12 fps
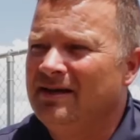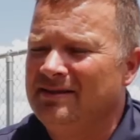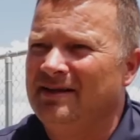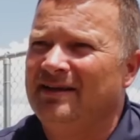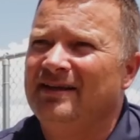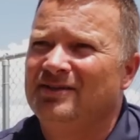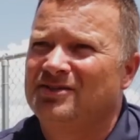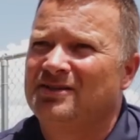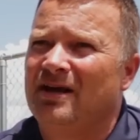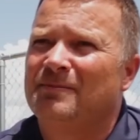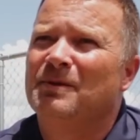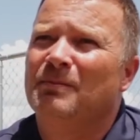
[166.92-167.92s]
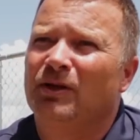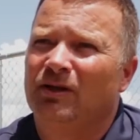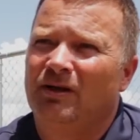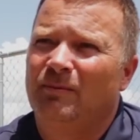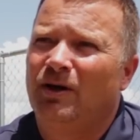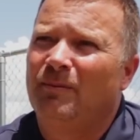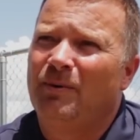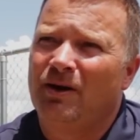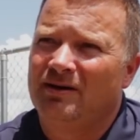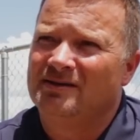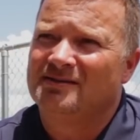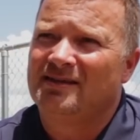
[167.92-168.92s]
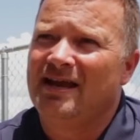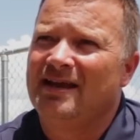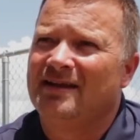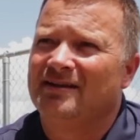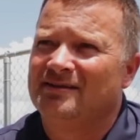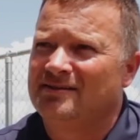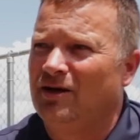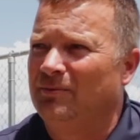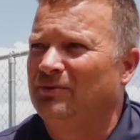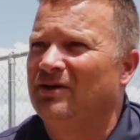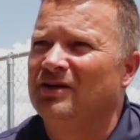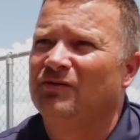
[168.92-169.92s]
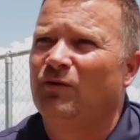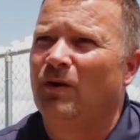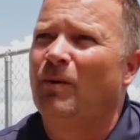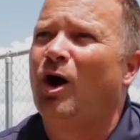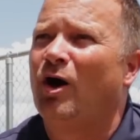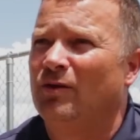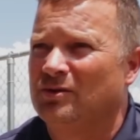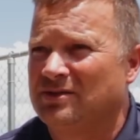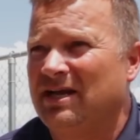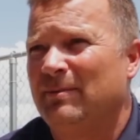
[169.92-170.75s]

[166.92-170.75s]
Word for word: And then each step that Build Our Ballpark has taken has helped transform all those